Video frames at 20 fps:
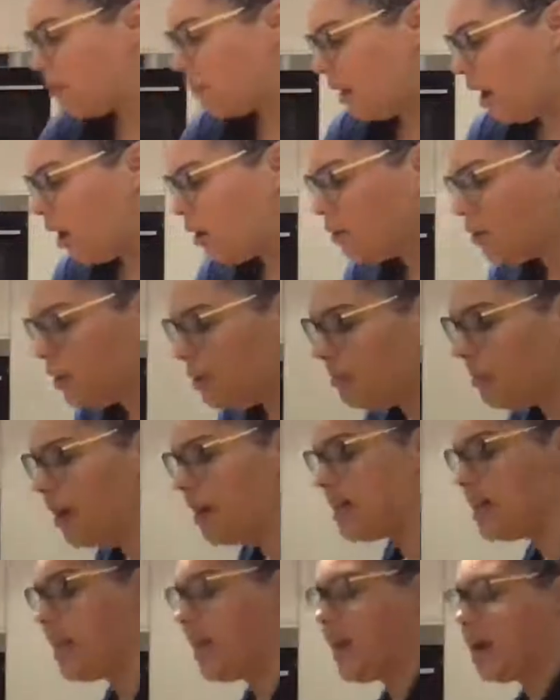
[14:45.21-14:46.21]
But I'll do
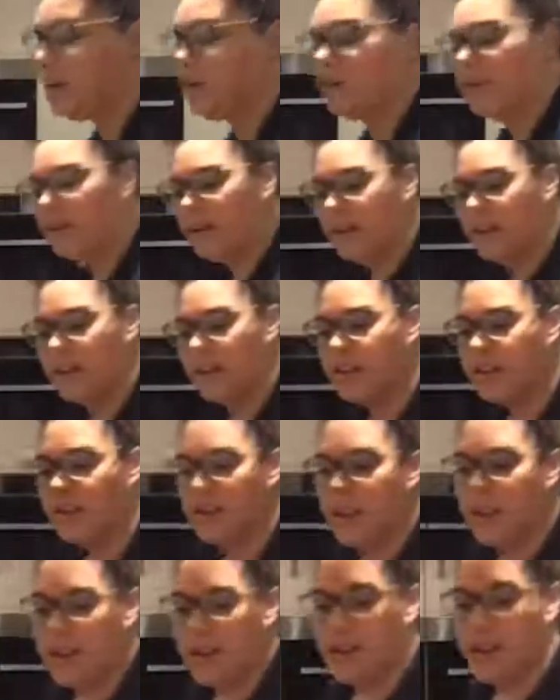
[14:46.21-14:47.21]
mine now and I can show
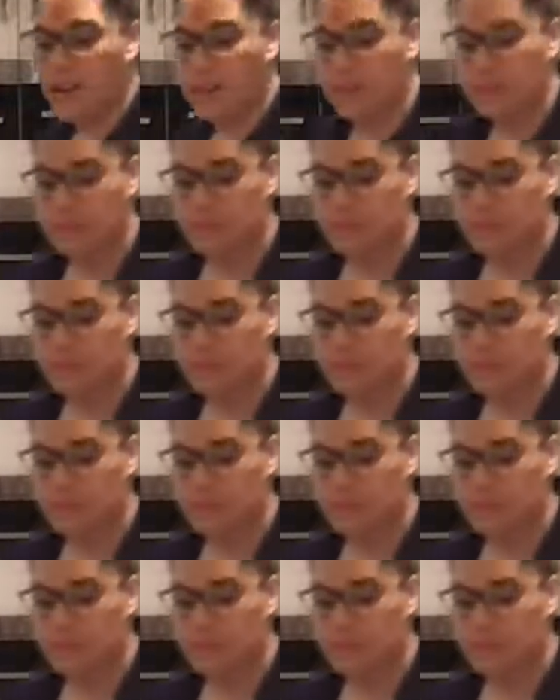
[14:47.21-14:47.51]
you.